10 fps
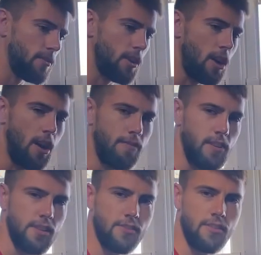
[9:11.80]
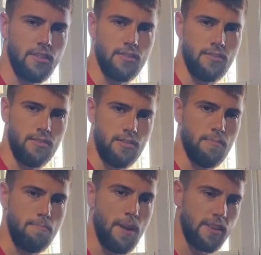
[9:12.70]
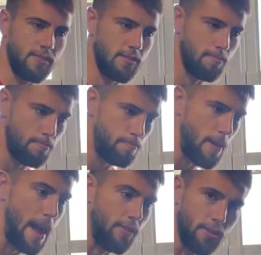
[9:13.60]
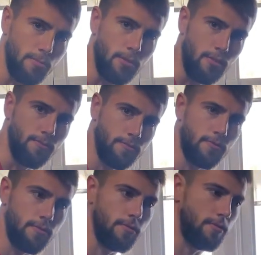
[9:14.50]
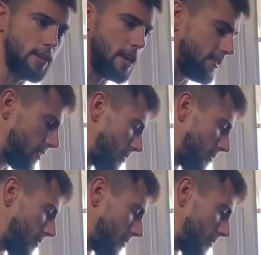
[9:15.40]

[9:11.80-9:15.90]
the coffee is to the best palatable tasting